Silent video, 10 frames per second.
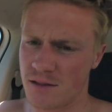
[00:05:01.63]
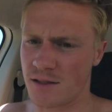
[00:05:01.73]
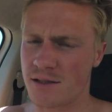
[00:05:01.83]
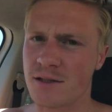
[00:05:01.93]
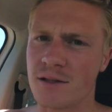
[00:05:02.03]

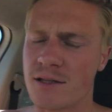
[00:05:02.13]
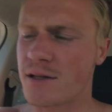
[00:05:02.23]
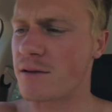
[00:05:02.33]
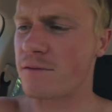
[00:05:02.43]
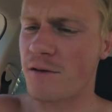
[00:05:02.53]
And until they
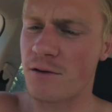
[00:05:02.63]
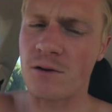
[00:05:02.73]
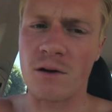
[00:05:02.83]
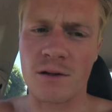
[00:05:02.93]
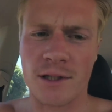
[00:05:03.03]
turn the
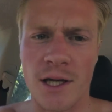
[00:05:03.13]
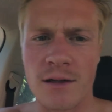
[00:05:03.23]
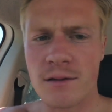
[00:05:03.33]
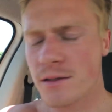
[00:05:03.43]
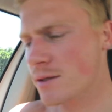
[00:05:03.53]
phone on
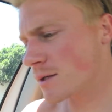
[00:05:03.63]
again,